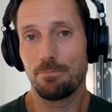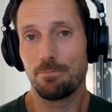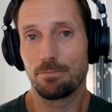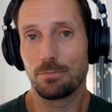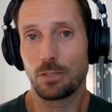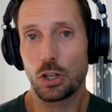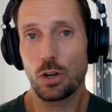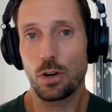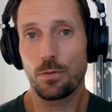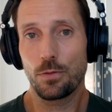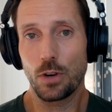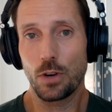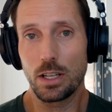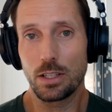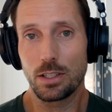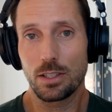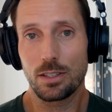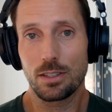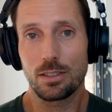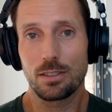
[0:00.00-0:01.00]

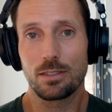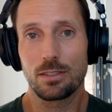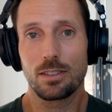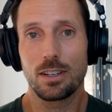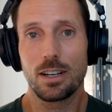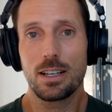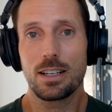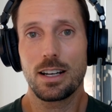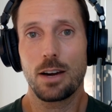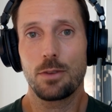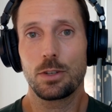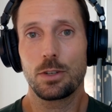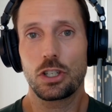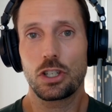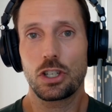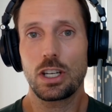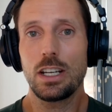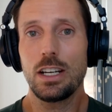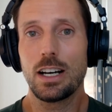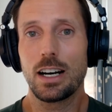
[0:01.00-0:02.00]
Girlfriends, right? I would
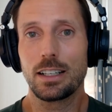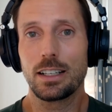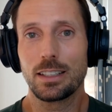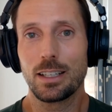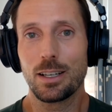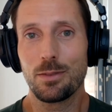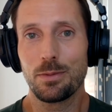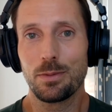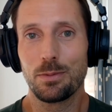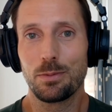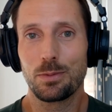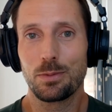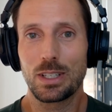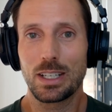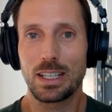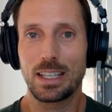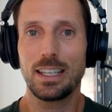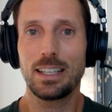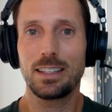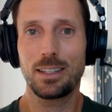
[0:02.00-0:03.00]
cheat on them
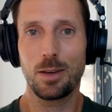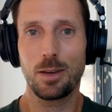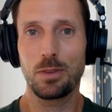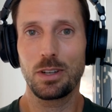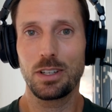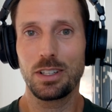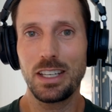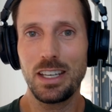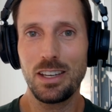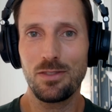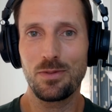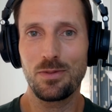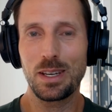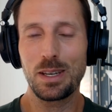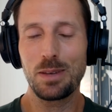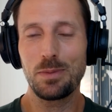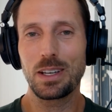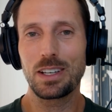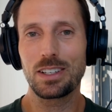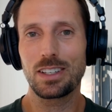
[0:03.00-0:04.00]
to get them to leave
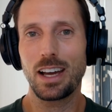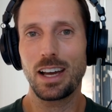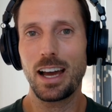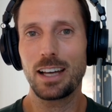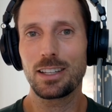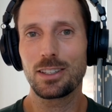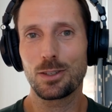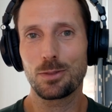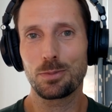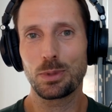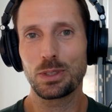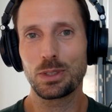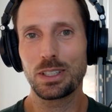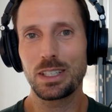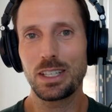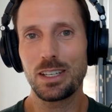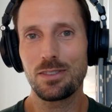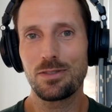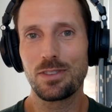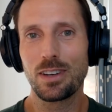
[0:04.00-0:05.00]
me because I had this
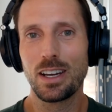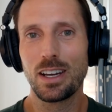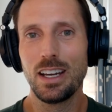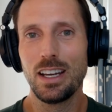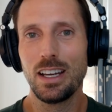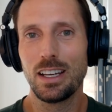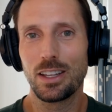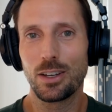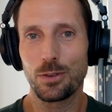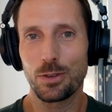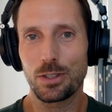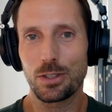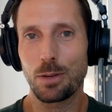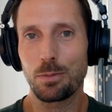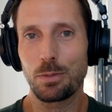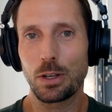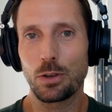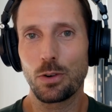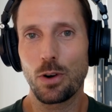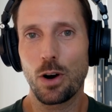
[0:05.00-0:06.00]
belief there was
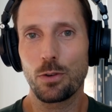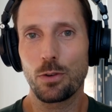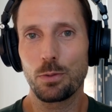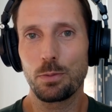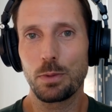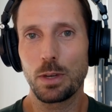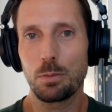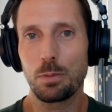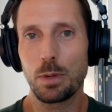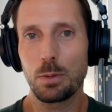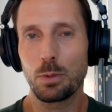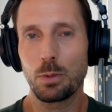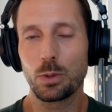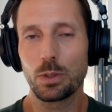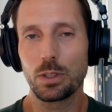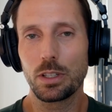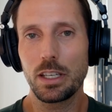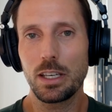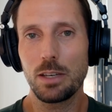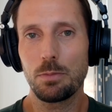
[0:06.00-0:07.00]
something wrong with me and people
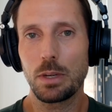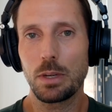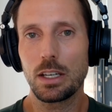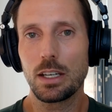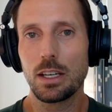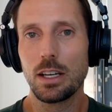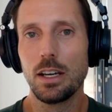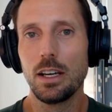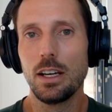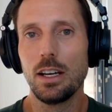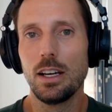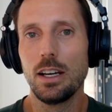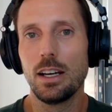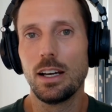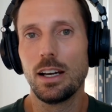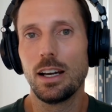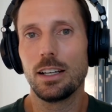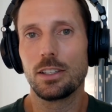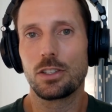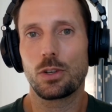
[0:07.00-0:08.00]
would leave me.
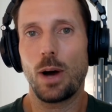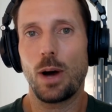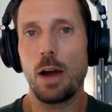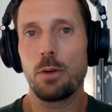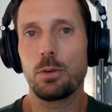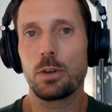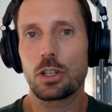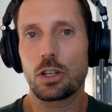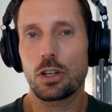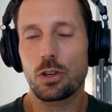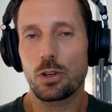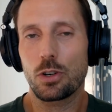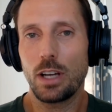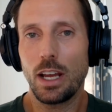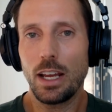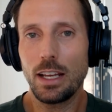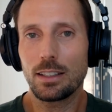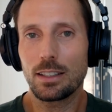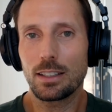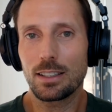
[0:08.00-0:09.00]
And so I would
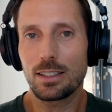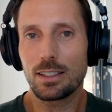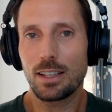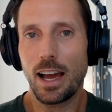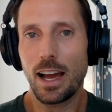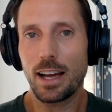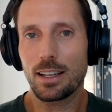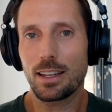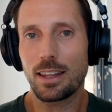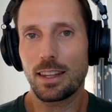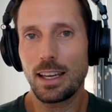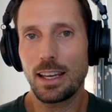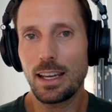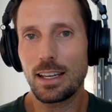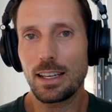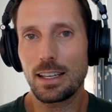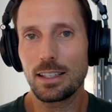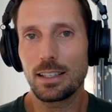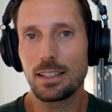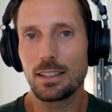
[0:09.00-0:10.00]
create the exact
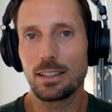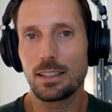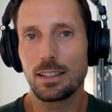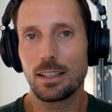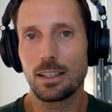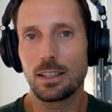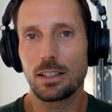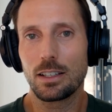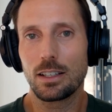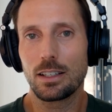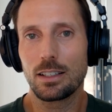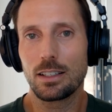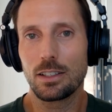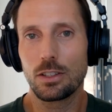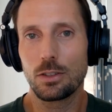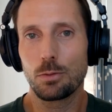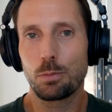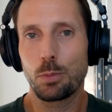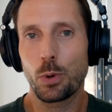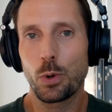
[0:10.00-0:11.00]
thing that
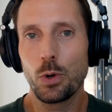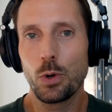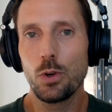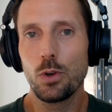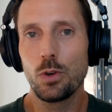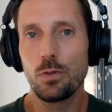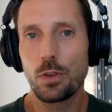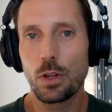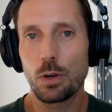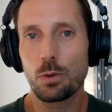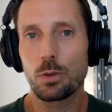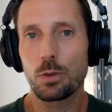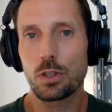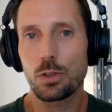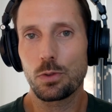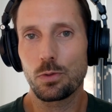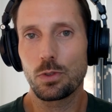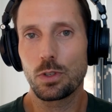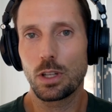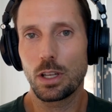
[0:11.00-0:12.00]
proved
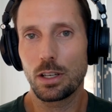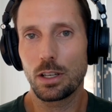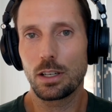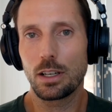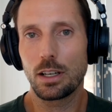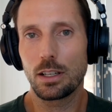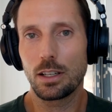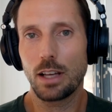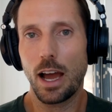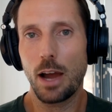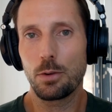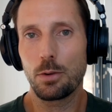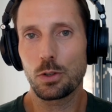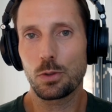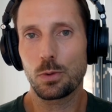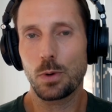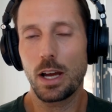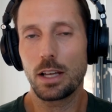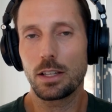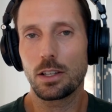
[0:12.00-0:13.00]
that I was
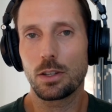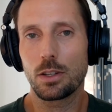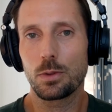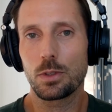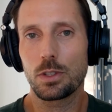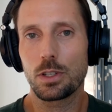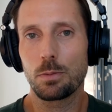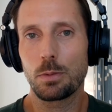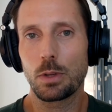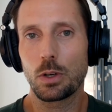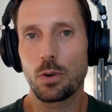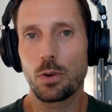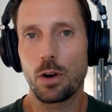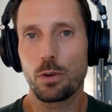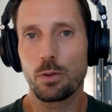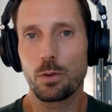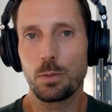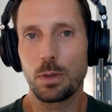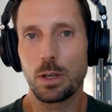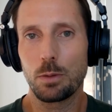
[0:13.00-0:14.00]
right, that there was something
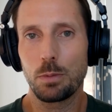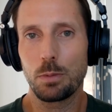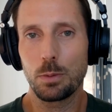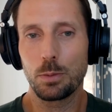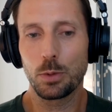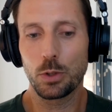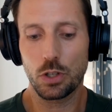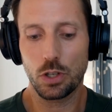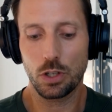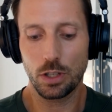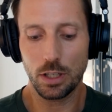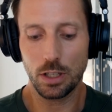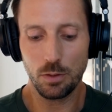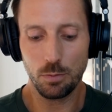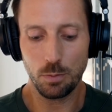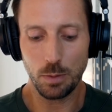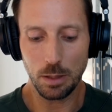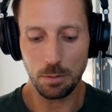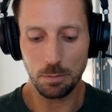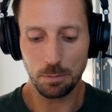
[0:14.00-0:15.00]
wrong with me and people should leave
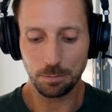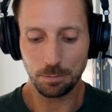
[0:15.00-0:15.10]
me.